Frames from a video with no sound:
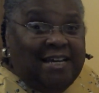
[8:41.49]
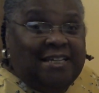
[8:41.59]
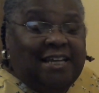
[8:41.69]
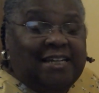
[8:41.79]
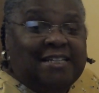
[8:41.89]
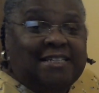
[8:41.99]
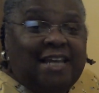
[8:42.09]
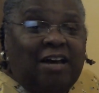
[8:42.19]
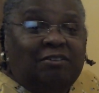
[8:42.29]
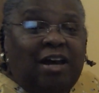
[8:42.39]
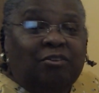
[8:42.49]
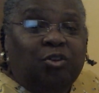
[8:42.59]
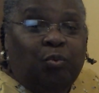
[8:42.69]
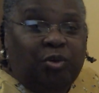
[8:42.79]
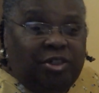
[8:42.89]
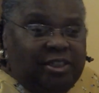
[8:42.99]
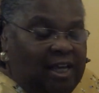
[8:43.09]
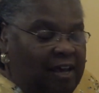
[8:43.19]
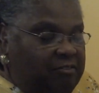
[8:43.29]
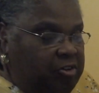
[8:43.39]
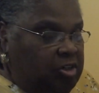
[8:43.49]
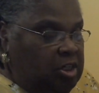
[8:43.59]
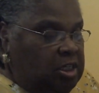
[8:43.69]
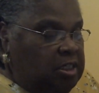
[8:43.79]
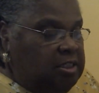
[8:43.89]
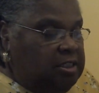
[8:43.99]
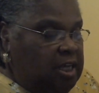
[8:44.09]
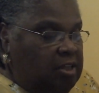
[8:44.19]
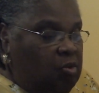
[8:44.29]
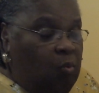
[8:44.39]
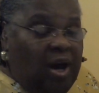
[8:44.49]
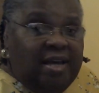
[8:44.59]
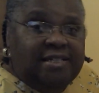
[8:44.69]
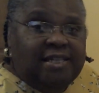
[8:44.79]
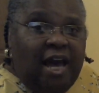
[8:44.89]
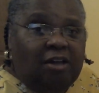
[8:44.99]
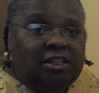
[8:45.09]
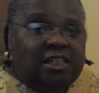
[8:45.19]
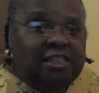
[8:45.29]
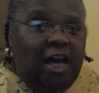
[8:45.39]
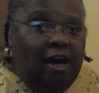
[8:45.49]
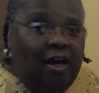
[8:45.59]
Let us sound out the word together. Say the Y sound, y.